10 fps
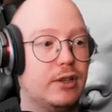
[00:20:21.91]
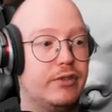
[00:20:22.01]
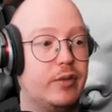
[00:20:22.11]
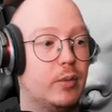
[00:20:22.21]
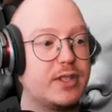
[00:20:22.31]

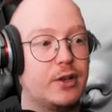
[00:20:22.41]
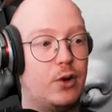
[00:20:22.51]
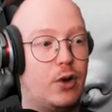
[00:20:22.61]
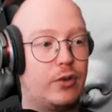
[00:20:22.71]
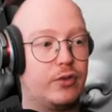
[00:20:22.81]
50% uh,
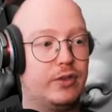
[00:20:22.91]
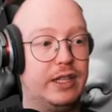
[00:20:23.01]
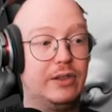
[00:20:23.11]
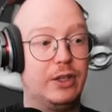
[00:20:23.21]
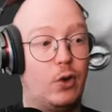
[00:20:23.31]
off
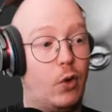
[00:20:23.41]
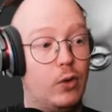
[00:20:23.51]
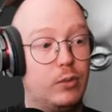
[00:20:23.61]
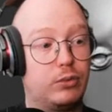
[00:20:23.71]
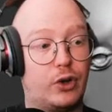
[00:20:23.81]
nearly
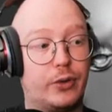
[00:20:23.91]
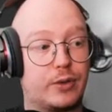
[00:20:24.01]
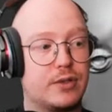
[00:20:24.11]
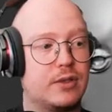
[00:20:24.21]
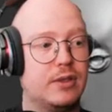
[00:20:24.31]
all products.